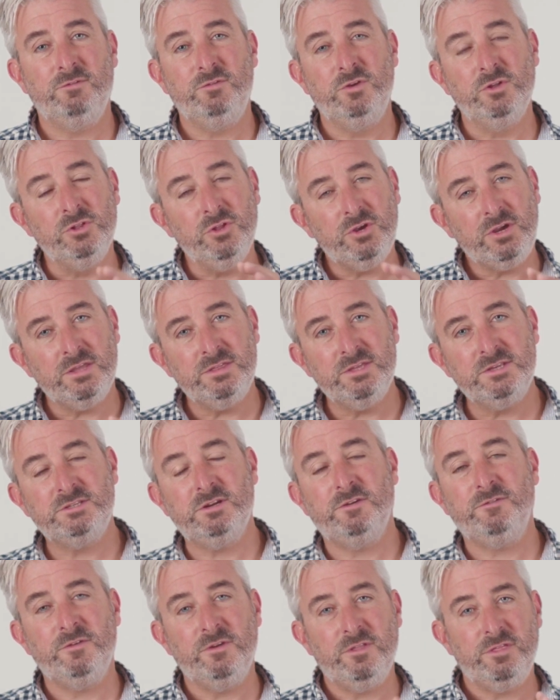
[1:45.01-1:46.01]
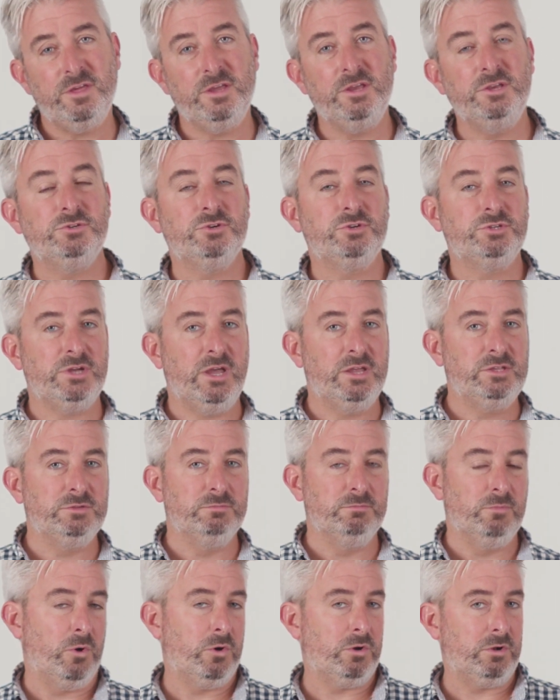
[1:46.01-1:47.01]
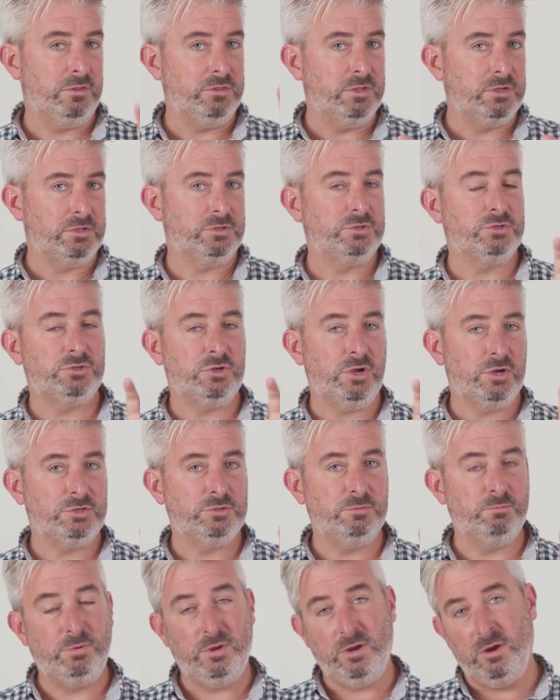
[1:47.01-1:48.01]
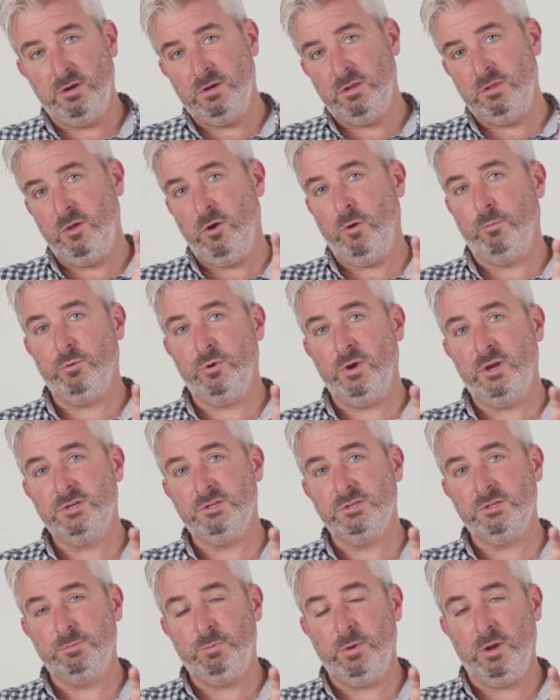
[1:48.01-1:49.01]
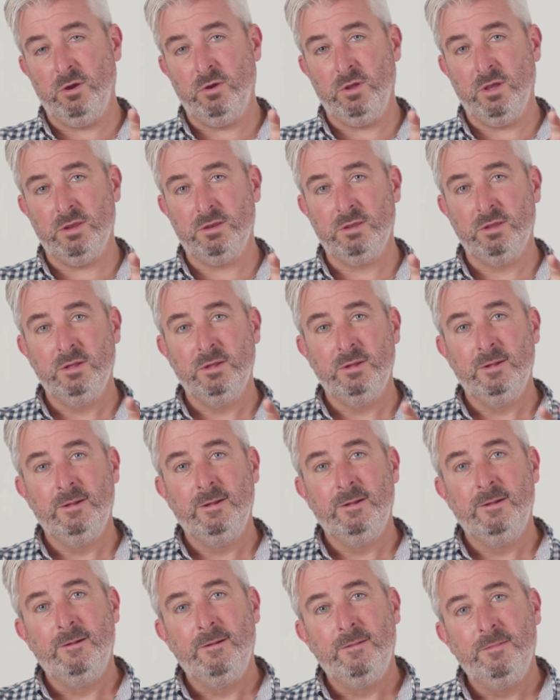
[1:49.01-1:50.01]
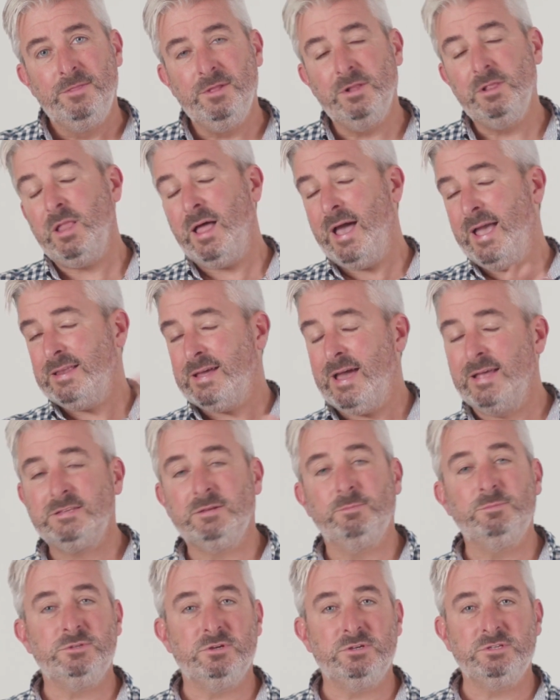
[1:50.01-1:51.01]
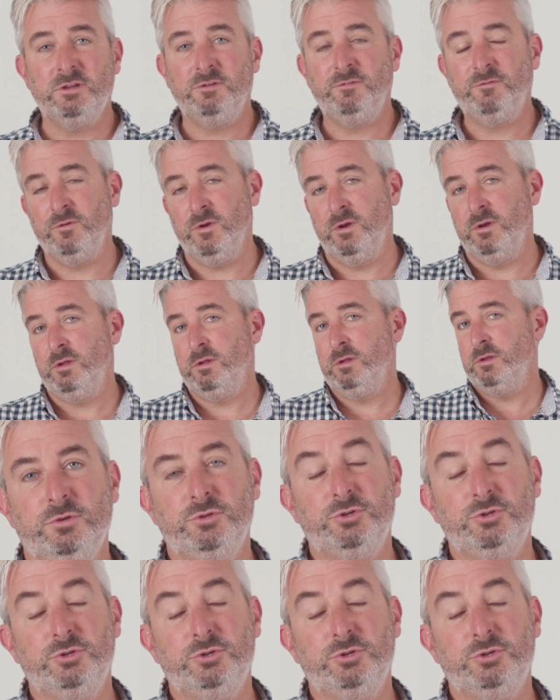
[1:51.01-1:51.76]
if you look at the different things you're trying to model in the construction period and the operations period, the line items are different.